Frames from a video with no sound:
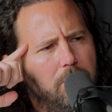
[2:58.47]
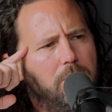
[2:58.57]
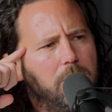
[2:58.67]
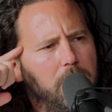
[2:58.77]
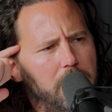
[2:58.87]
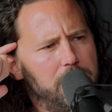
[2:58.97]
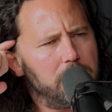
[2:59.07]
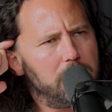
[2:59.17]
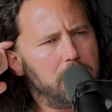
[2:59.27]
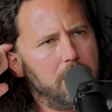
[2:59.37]
Mm,
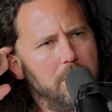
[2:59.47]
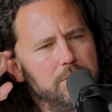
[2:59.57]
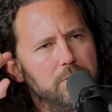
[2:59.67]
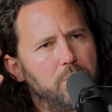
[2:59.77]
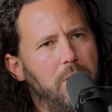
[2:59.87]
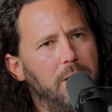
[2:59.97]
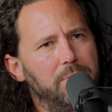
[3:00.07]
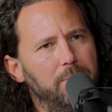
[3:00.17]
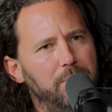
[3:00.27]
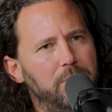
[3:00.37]
gotcha. So
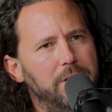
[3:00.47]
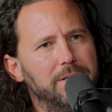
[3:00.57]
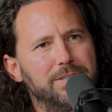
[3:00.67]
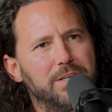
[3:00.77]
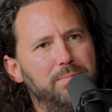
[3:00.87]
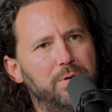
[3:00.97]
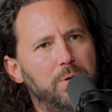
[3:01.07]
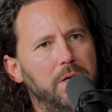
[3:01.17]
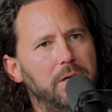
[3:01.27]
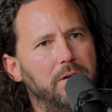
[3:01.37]
quantum computing is the
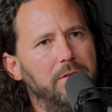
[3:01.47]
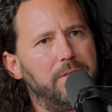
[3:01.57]
computing